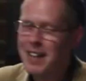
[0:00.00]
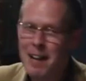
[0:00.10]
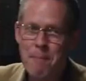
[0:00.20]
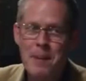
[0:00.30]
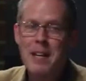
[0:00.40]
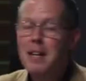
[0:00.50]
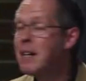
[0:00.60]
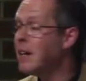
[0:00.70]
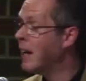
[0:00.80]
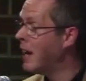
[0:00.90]
Um,
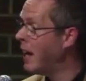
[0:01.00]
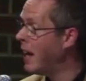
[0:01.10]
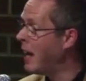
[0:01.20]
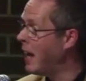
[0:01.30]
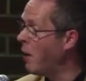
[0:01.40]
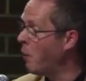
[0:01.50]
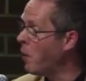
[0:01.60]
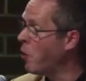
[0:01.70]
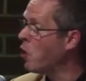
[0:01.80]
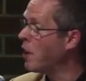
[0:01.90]

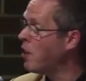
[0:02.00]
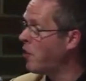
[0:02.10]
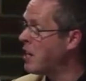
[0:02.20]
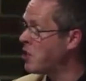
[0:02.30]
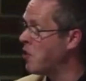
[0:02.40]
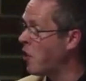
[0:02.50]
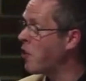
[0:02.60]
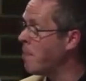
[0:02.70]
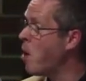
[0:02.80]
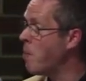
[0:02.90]
with organizations,
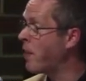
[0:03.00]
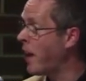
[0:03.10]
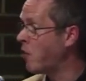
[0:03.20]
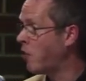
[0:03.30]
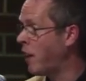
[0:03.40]
at the moment, that's,